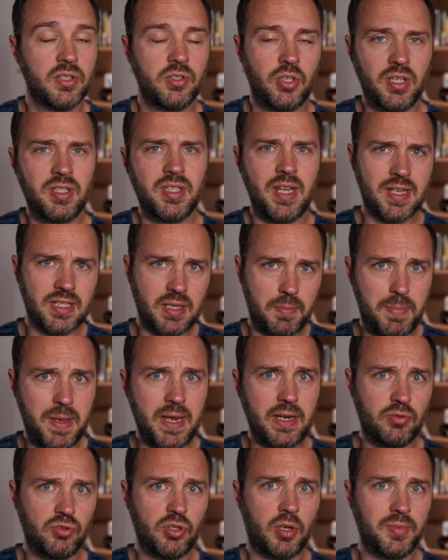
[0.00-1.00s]
So you can see it's a
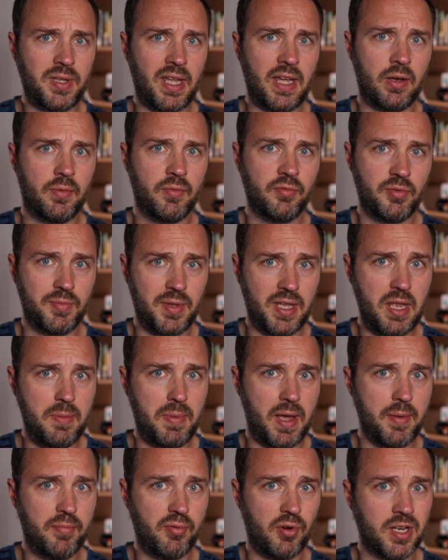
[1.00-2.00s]
big drop down from the
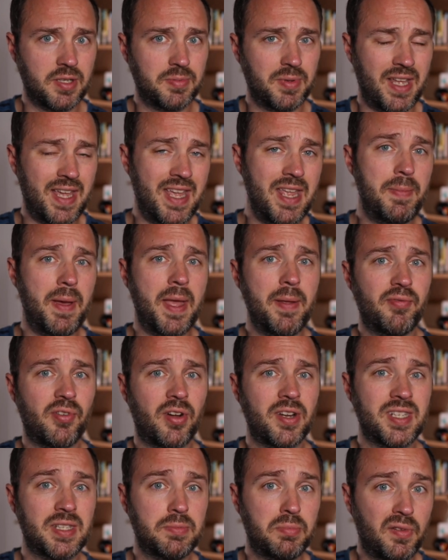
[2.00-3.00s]
eBay price, but that eBay
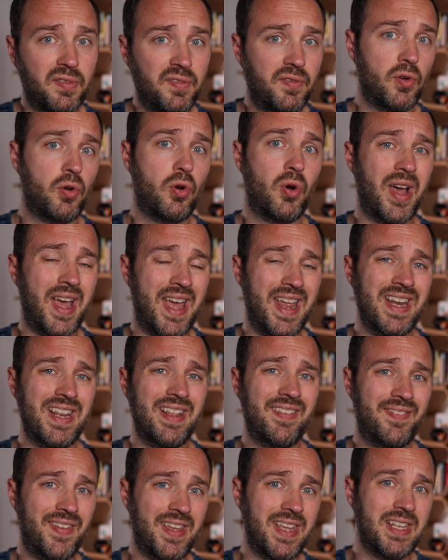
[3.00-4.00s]
price is before
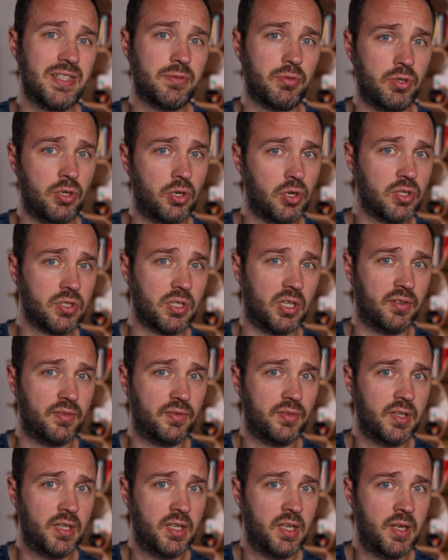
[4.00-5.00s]
any fees were knocked
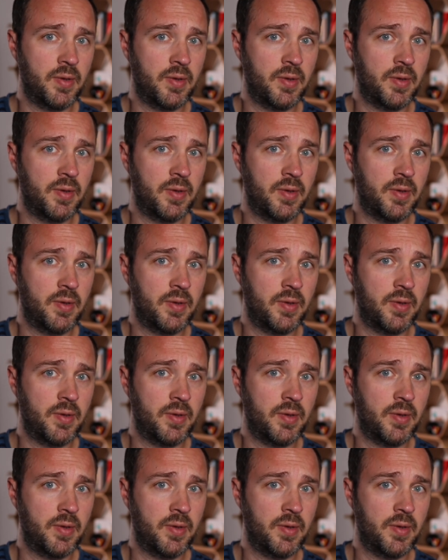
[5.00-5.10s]
off.